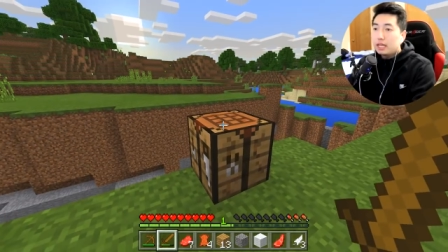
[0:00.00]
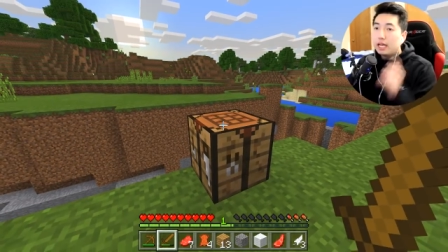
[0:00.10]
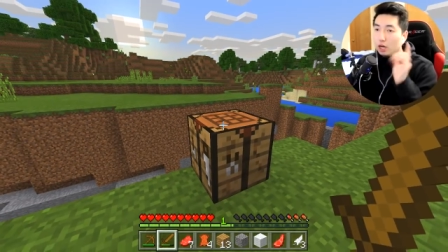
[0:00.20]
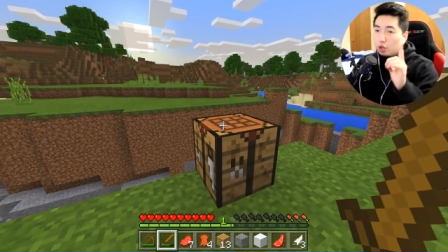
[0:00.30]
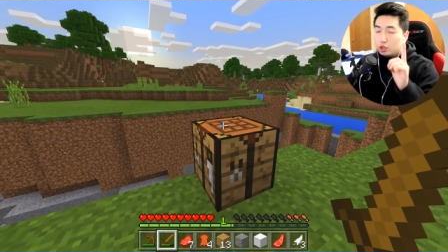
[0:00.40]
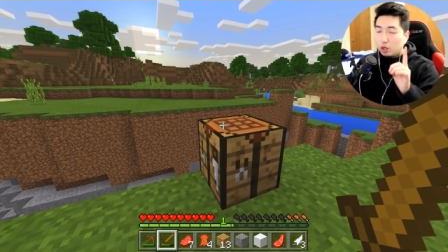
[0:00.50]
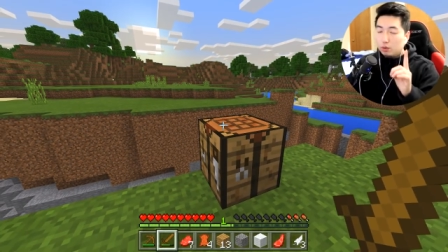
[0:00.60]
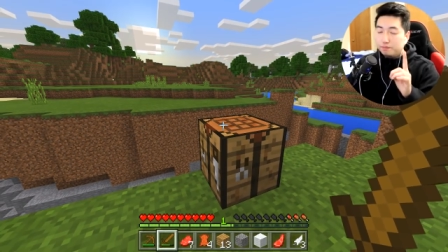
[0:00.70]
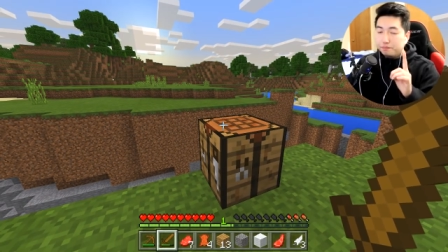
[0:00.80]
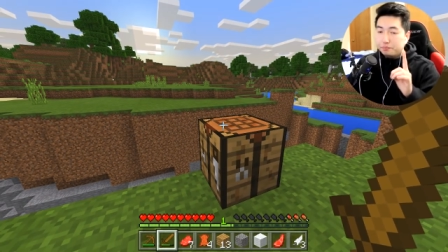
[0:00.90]
And also,
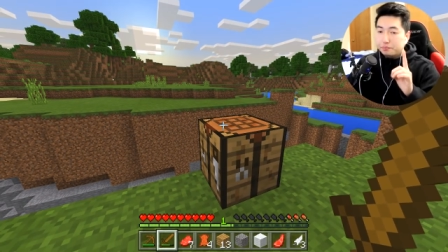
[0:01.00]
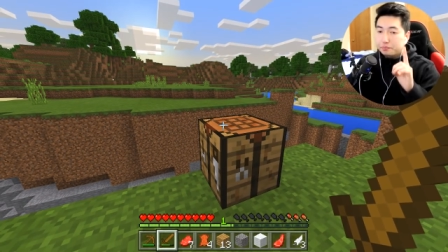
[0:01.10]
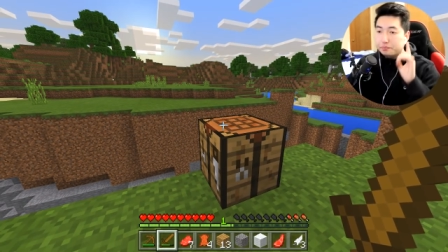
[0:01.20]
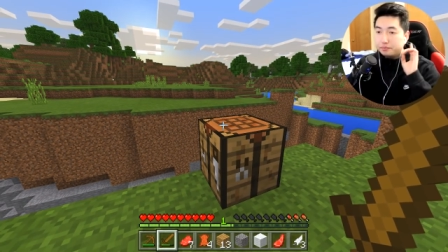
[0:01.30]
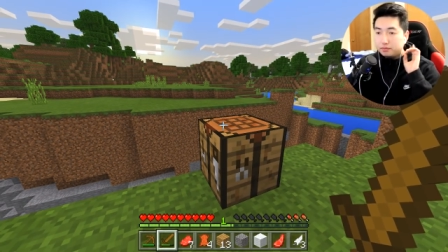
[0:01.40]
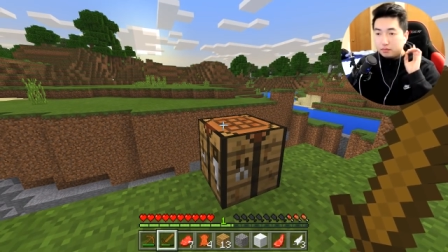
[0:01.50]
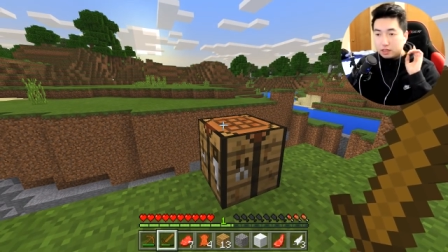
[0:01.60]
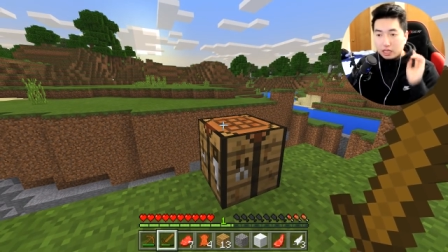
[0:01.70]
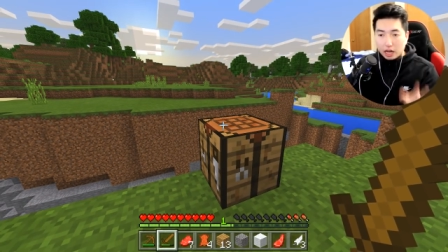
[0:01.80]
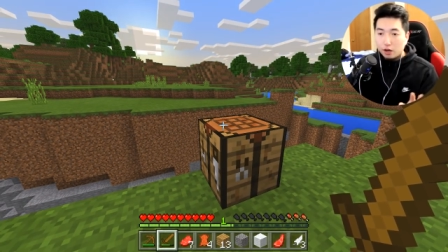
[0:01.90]

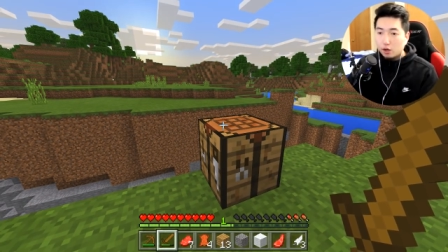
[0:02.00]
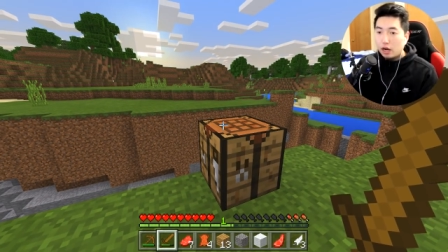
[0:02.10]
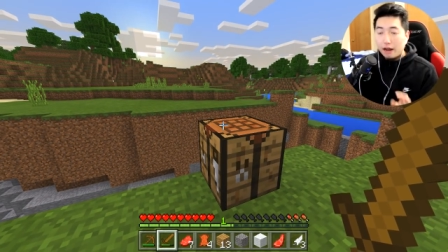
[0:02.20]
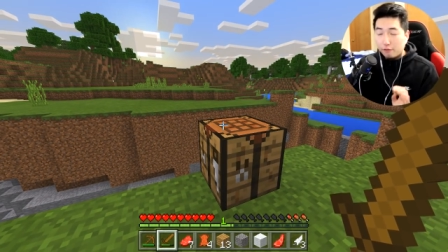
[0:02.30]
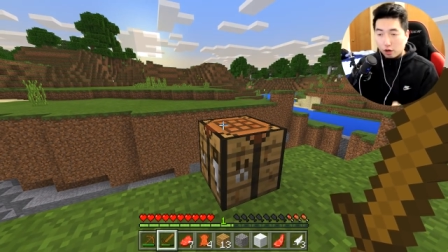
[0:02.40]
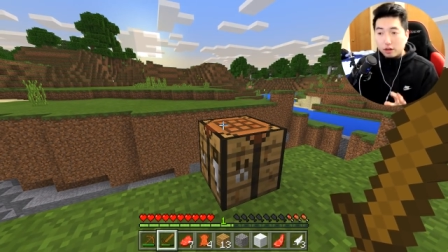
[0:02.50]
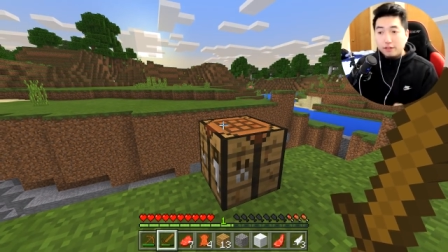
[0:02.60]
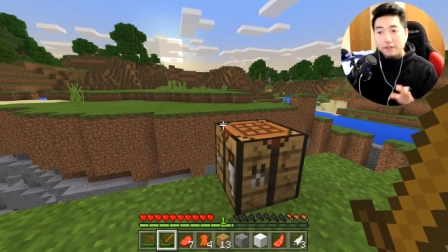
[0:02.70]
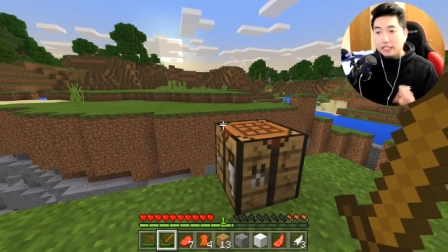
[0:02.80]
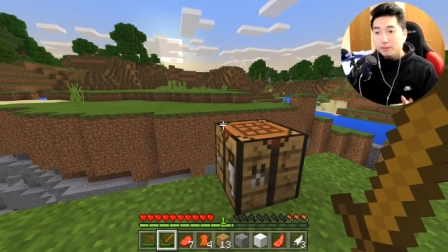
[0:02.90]
I heard, I've heard
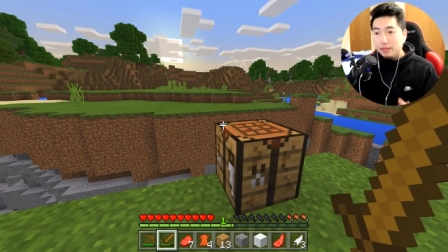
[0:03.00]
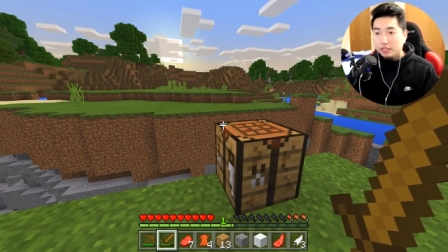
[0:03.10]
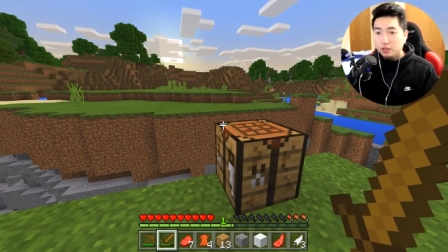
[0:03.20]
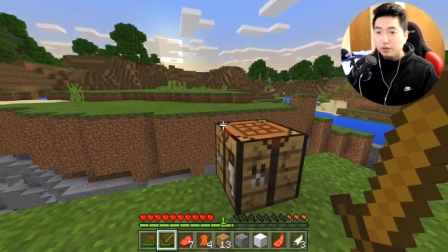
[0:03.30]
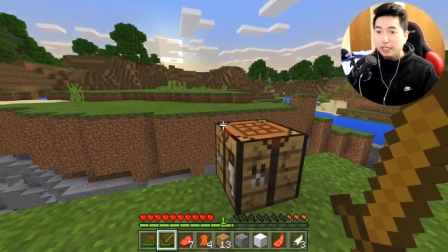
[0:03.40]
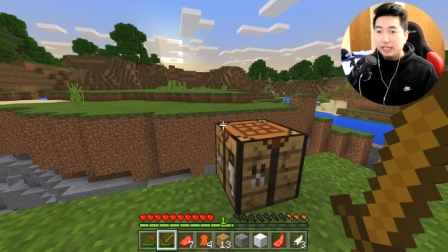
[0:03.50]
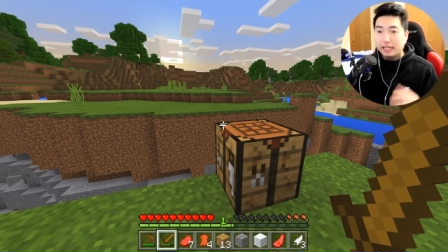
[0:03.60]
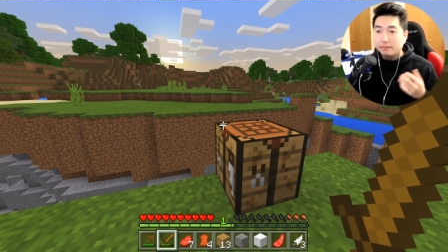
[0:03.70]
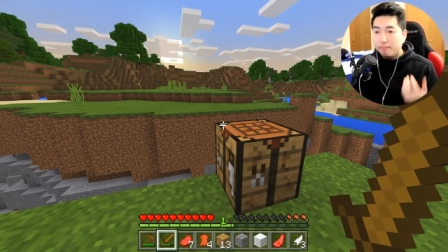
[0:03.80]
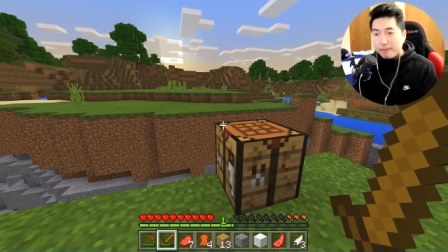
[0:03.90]
of this mystery,
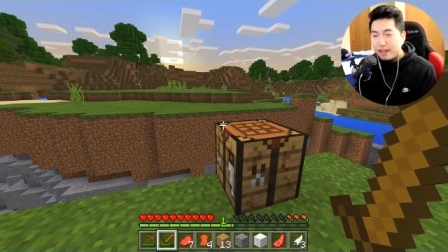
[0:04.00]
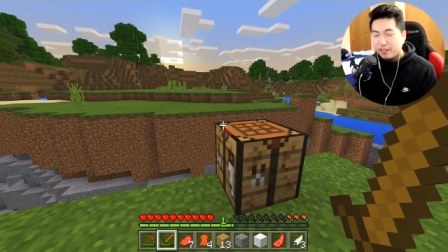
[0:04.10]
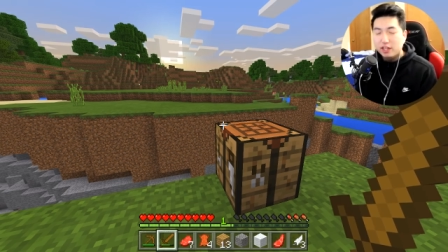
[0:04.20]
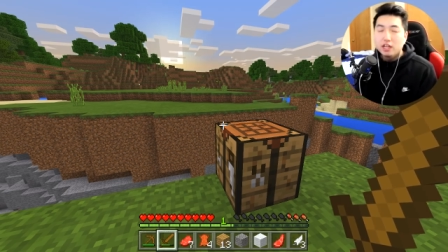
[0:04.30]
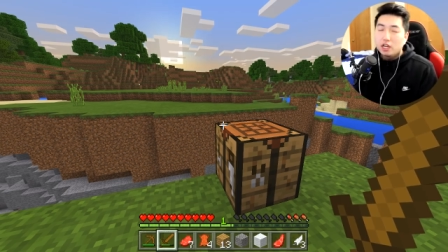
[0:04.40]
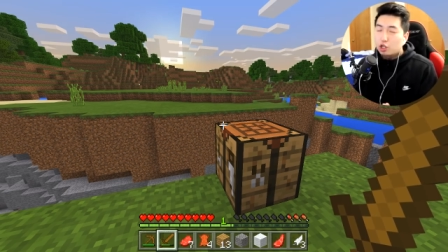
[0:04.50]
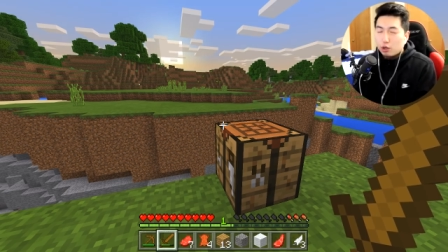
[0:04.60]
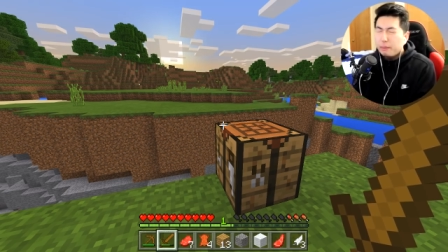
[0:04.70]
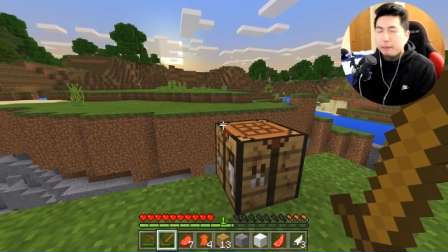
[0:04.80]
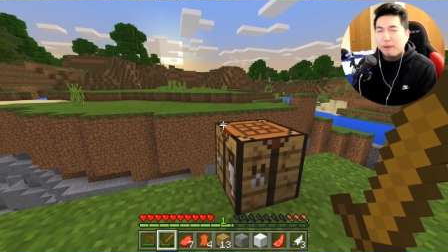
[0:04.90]
like myth,
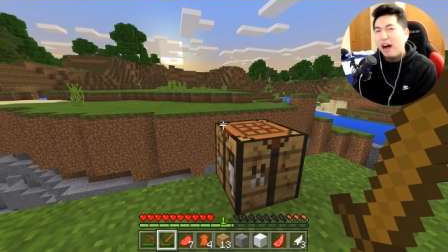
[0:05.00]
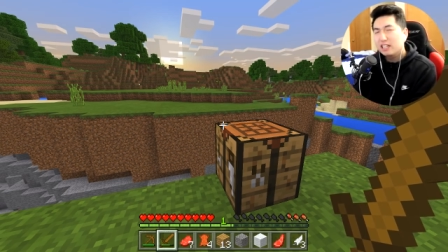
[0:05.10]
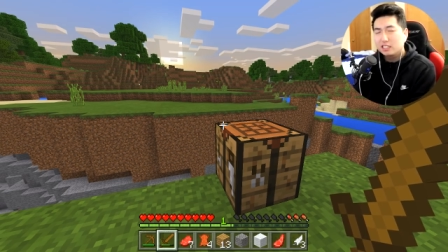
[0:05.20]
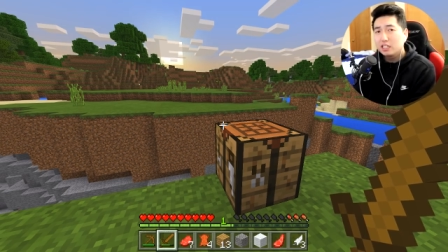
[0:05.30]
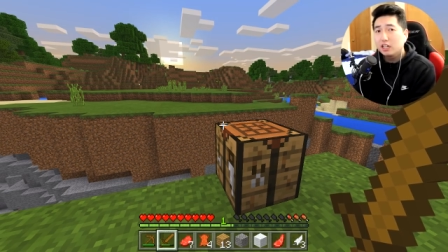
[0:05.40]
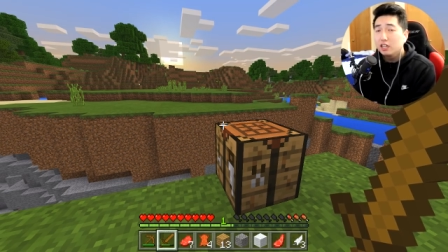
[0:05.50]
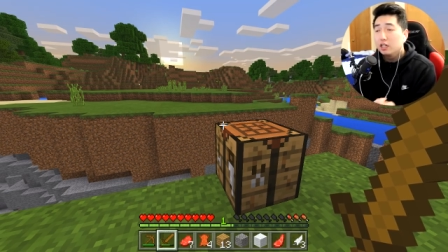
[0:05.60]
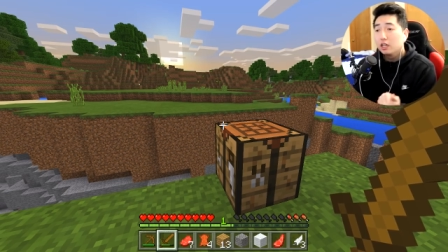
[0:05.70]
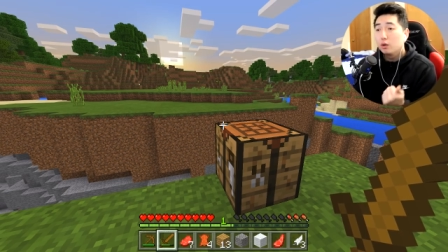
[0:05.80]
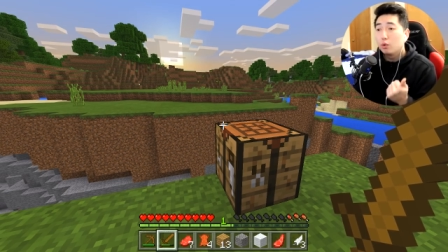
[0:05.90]
creepypasta,
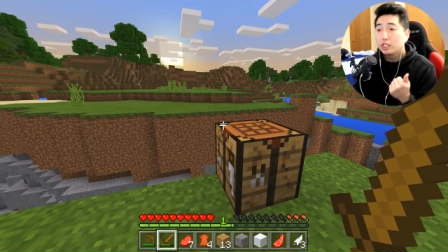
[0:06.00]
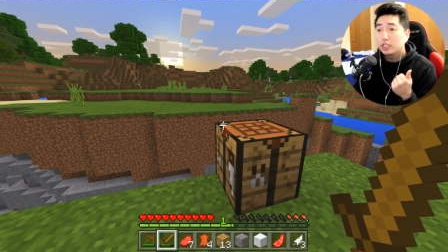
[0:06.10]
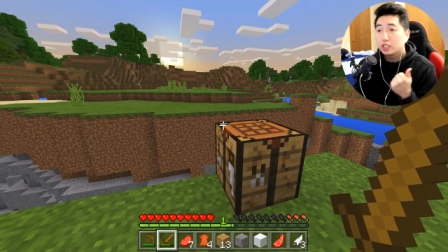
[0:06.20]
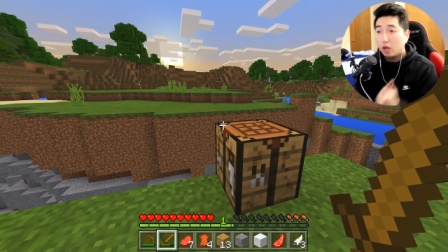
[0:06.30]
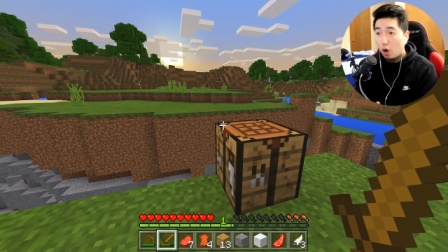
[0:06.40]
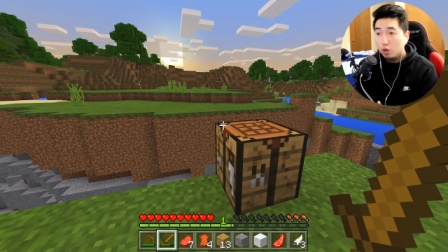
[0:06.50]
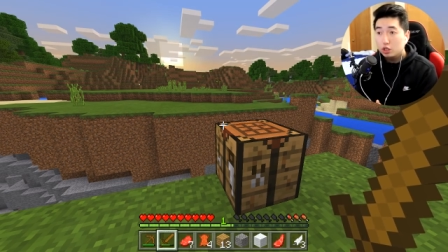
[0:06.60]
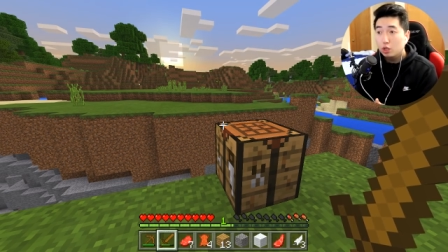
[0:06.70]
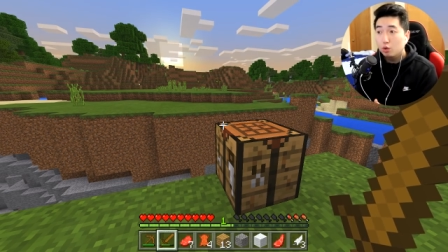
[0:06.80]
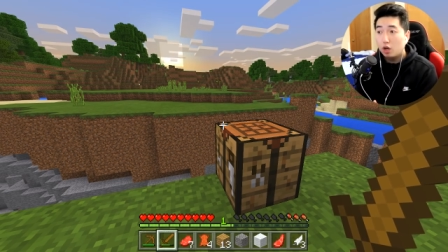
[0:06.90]
which is
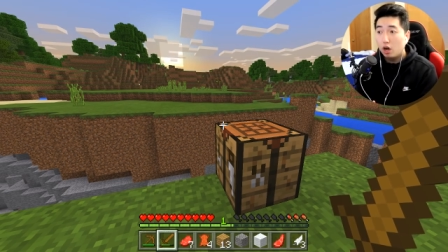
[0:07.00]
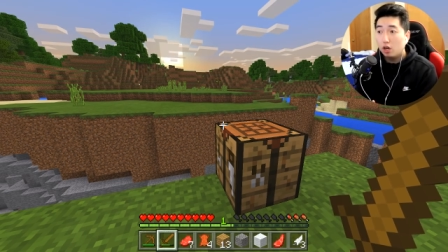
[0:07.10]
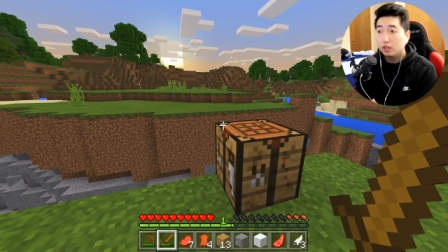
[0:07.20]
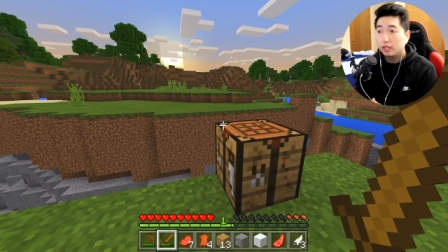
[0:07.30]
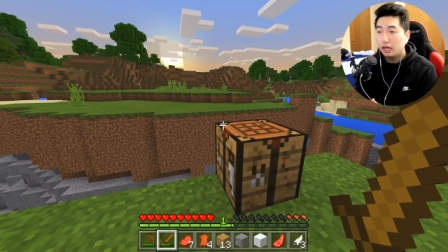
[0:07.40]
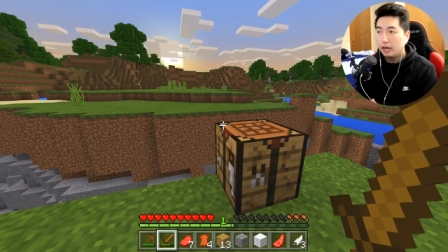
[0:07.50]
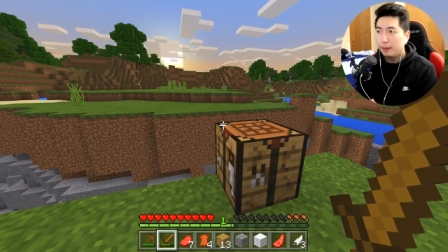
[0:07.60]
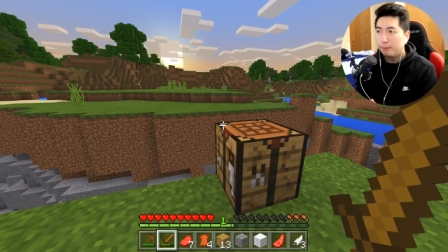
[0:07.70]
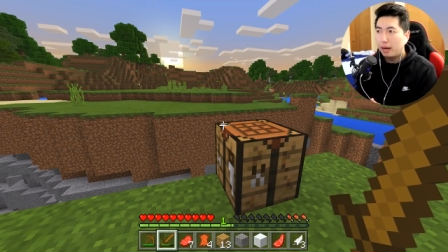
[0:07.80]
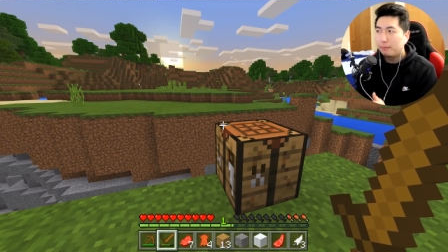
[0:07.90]
also called,
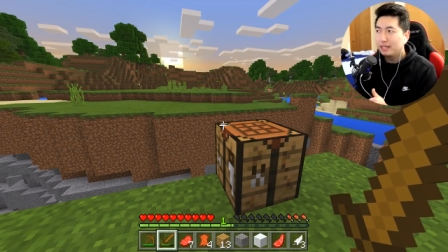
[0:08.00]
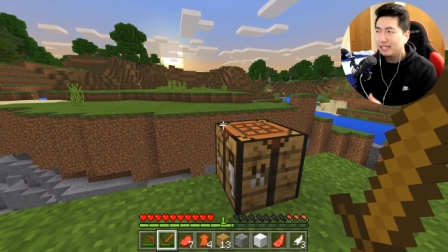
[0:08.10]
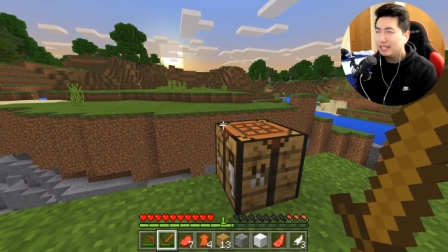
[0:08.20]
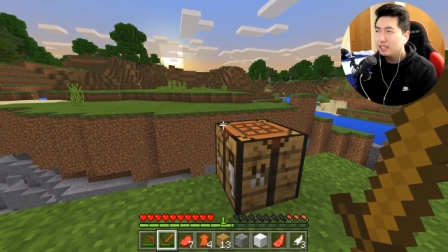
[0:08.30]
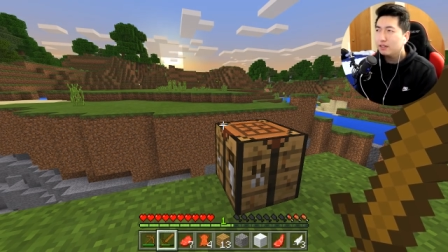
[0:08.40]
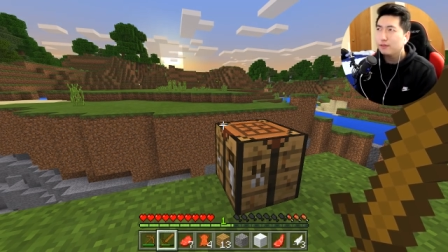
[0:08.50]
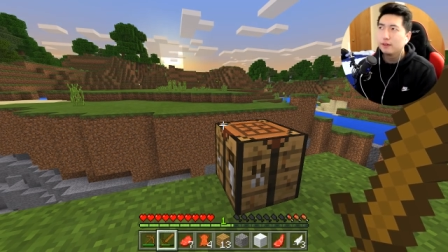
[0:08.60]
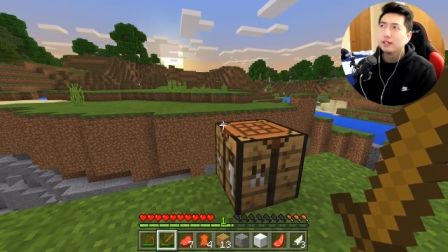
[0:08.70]
um, I believe...